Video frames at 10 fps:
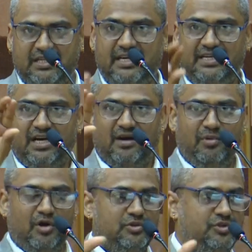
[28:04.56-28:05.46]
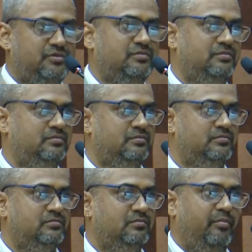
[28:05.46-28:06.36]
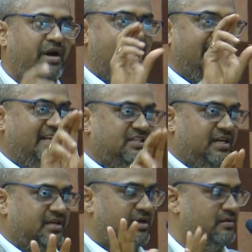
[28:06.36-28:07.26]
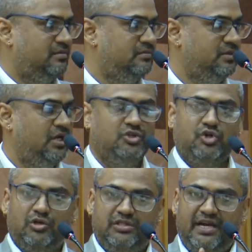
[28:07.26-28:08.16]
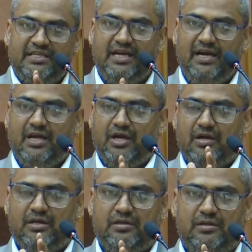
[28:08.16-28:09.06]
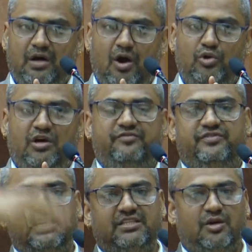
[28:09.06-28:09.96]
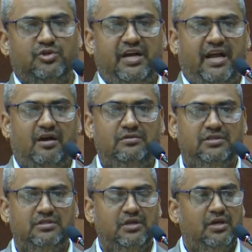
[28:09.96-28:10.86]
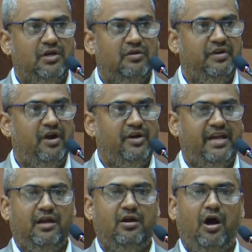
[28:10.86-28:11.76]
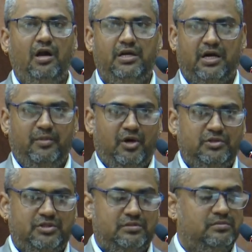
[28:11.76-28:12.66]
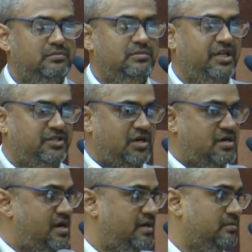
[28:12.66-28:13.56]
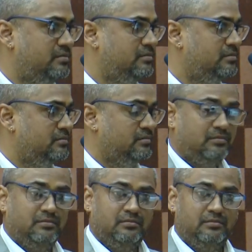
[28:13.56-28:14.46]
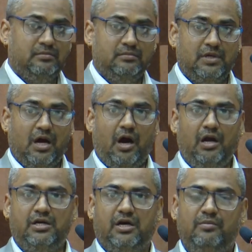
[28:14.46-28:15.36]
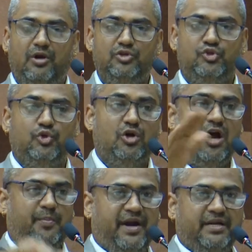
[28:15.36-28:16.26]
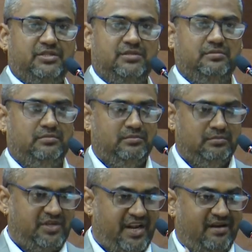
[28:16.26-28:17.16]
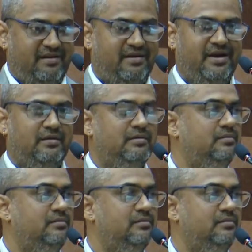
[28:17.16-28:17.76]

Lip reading: us say term loans, priority sector. So there is out of 6,000 accounts, we have taken all term loans, 600. All term loans to corporates, 300.